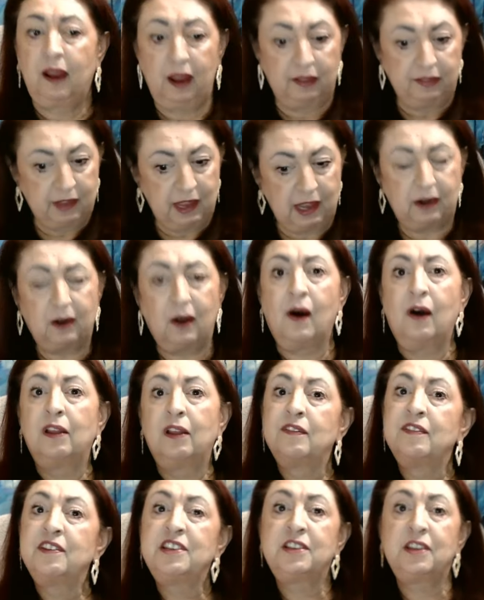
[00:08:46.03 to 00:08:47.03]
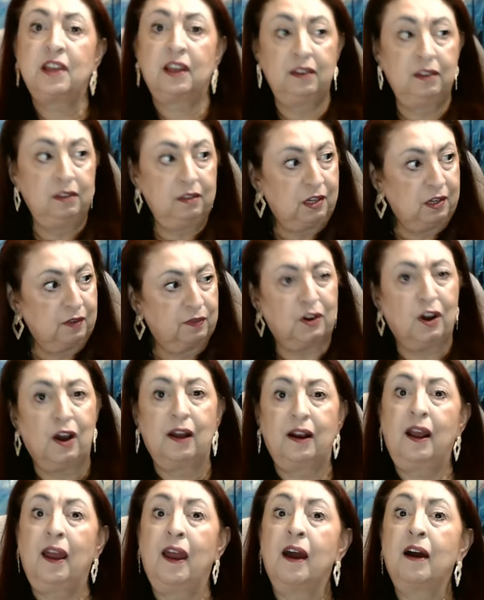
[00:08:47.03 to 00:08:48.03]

And then all of a sudden you've got